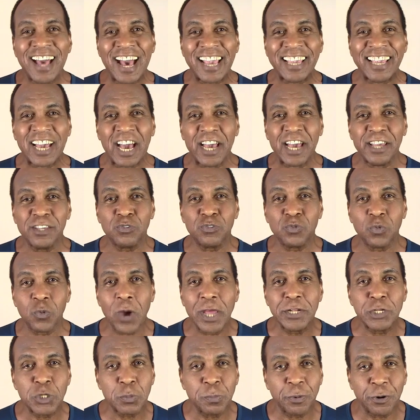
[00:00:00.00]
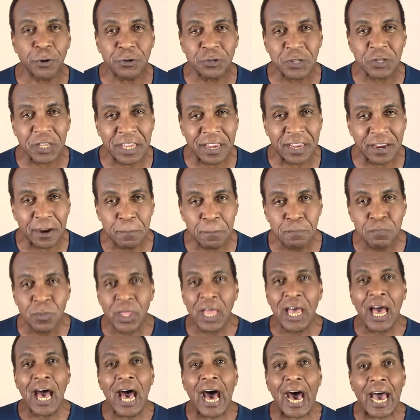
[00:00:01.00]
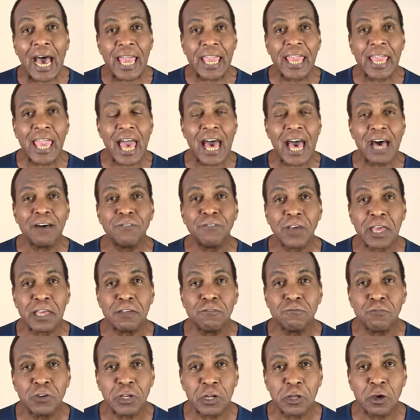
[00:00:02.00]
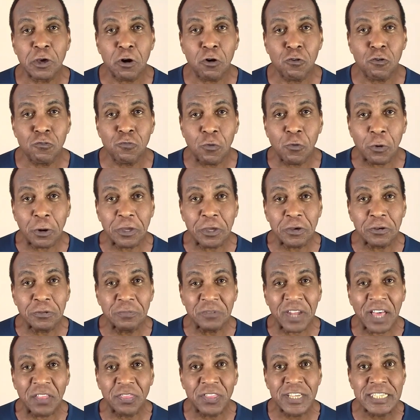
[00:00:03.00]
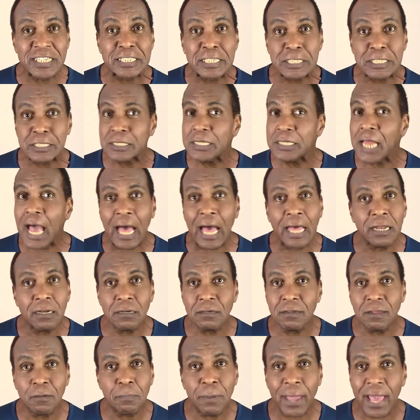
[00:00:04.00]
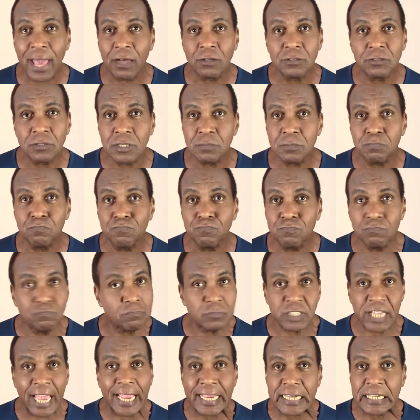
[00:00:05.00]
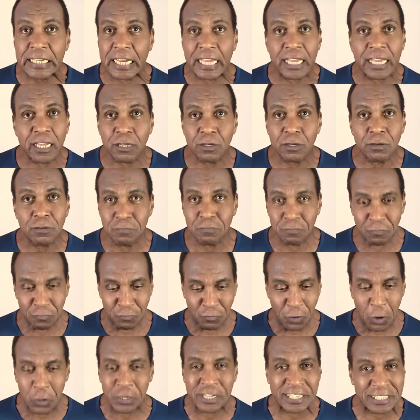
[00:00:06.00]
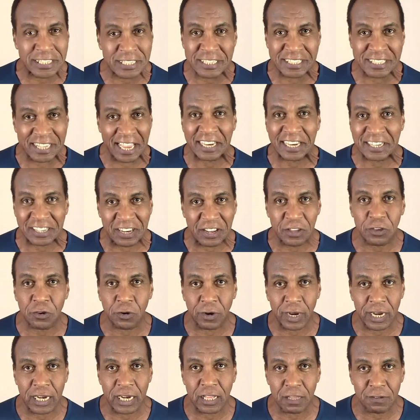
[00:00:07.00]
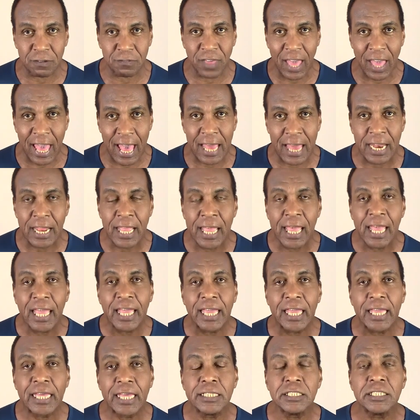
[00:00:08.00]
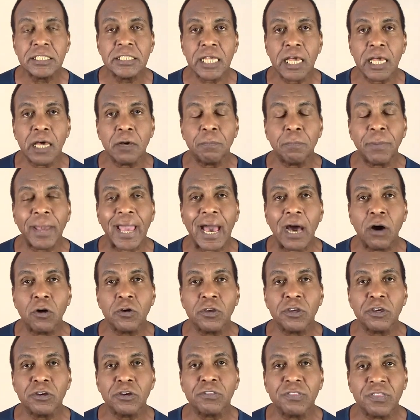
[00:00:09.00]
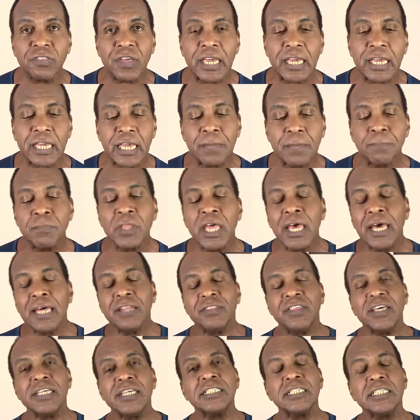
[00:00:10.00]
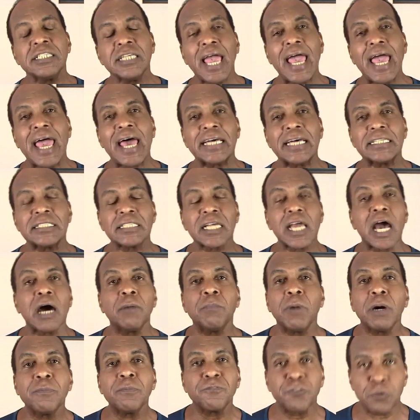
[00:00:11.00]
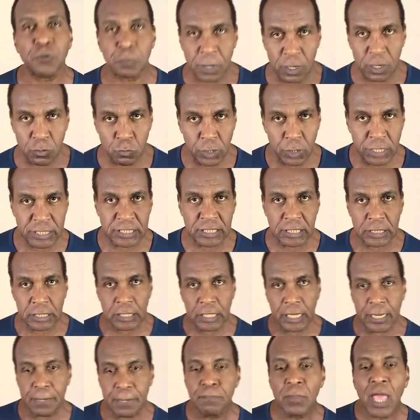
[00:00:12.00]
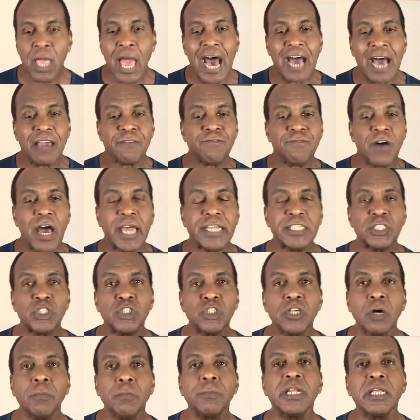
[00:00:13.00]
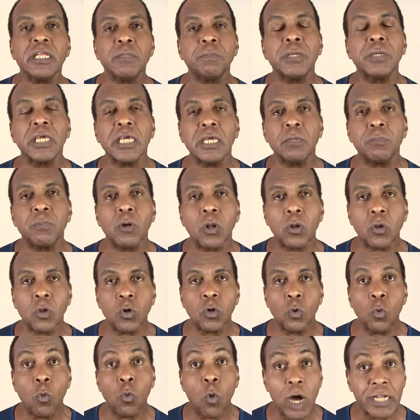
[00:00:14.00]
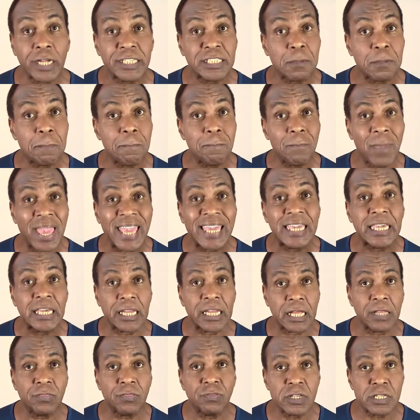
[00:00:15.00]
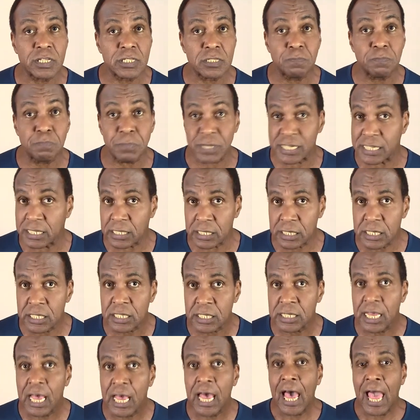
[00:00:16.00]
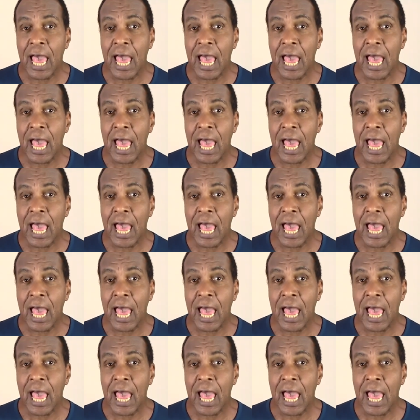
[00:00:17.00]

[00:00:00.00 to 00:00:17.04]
Hi guys, Roger Burnley here. I have a video for you. Now this is not about technique, voice technique or any of that. It's about your thinking. This has come up for me recently. I find so many people who want to make it in this business